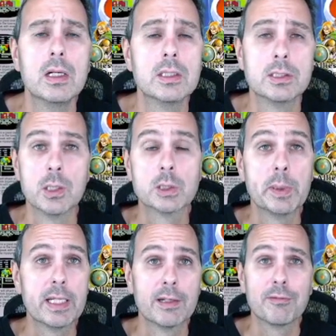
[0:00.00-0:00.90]
So
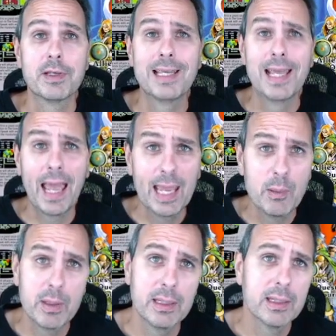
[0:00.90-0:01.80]
speaking of
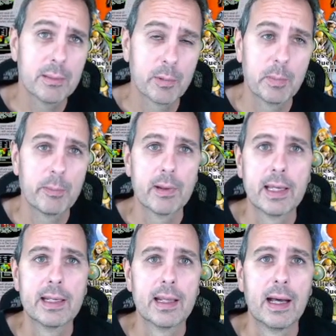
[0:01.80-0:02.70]
gaming, I'm going to be playing